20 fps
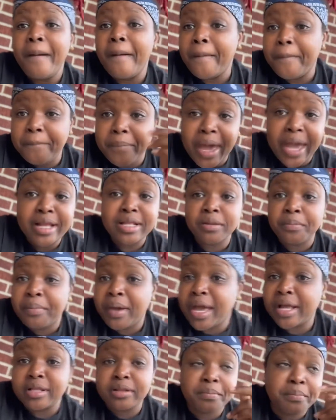back to
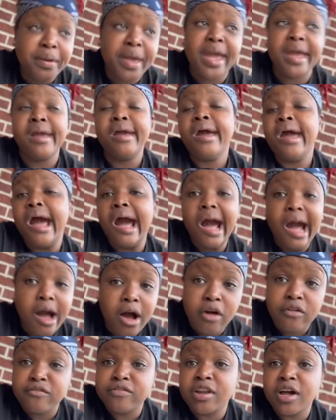back to back
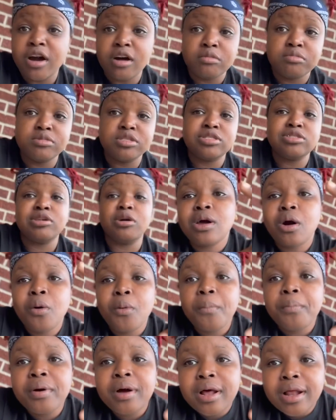all vlogging. So,
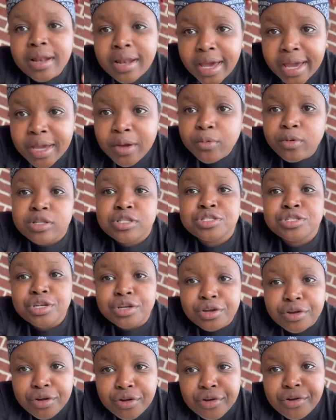don't play with your
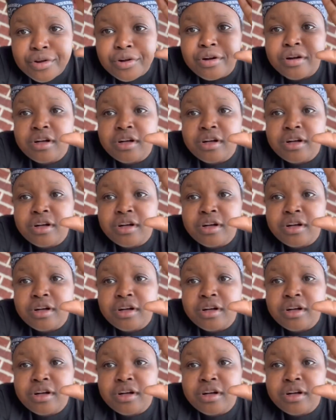girl.